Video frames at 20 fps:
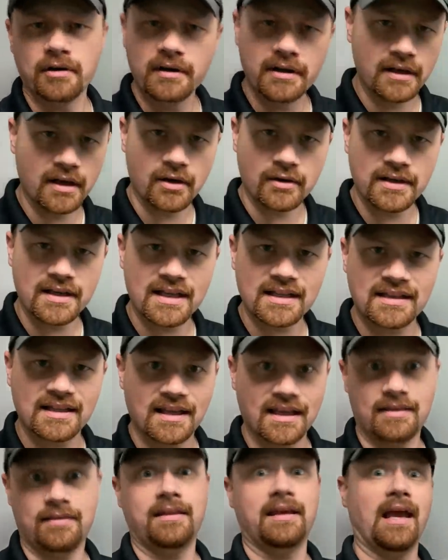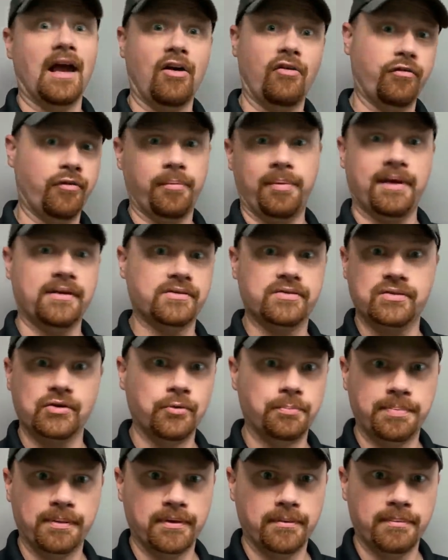You know, you get the, the alphabet
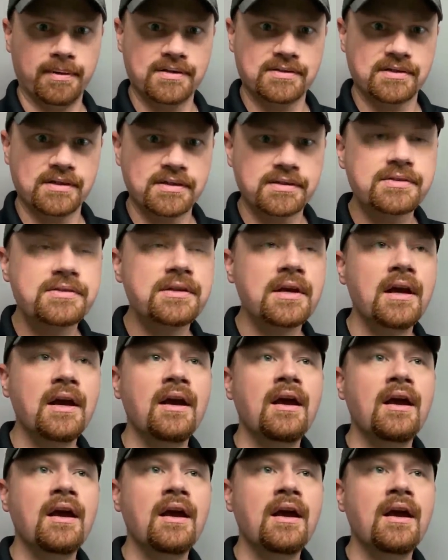soup of the business.